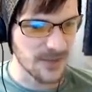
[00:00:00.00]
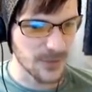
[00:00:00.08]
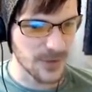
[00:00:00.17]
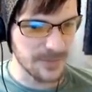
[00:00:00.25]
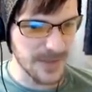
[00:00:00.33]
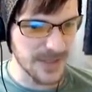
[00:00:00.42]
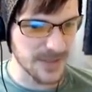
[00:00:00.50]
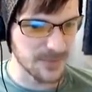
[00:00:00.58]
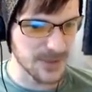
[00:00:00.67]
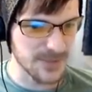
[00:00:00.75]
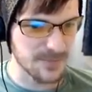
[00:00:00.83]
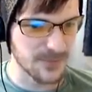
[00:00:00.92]
I've already beaten
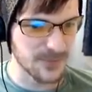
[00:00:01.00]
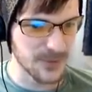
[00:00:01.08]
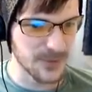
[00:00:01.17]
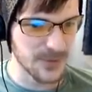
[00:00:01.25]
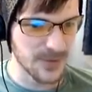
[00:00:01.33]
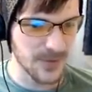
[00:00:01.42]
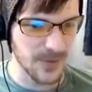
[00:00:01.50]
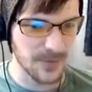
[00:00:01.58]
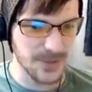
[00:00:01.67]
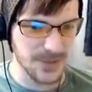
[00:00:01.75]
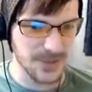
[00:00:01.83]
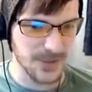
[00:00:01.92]
him once before, although
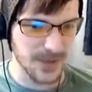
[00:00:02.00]
it was